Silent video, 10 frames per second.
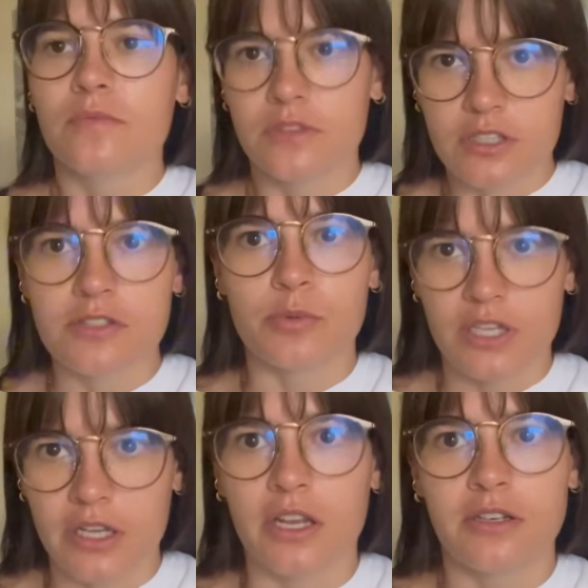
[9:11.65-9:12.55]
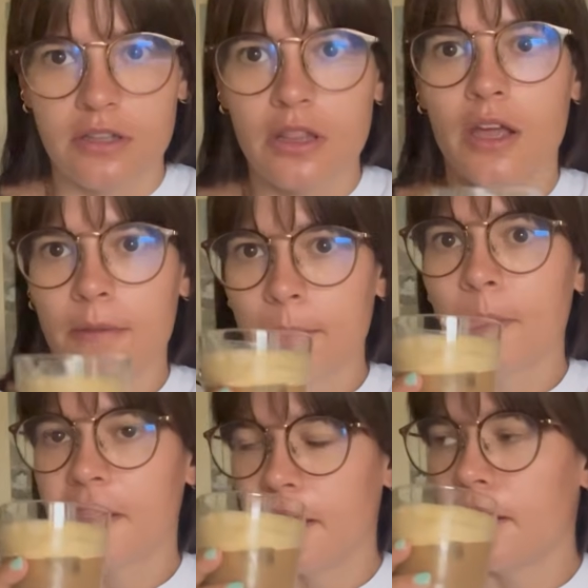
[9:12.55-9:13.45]
This weekend I did that.
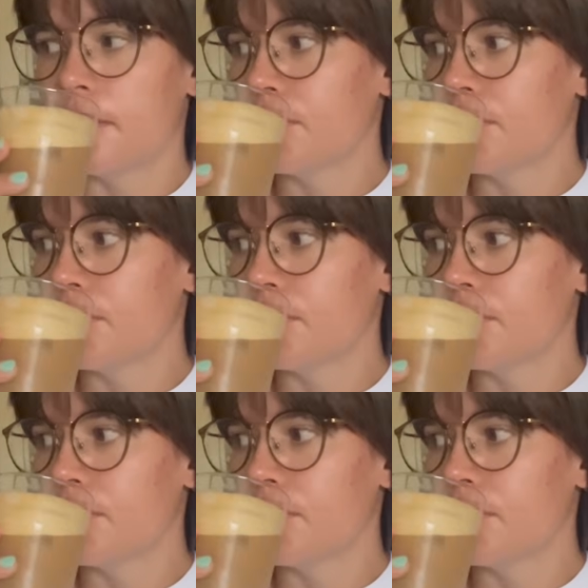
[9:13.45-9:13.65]
Yeah,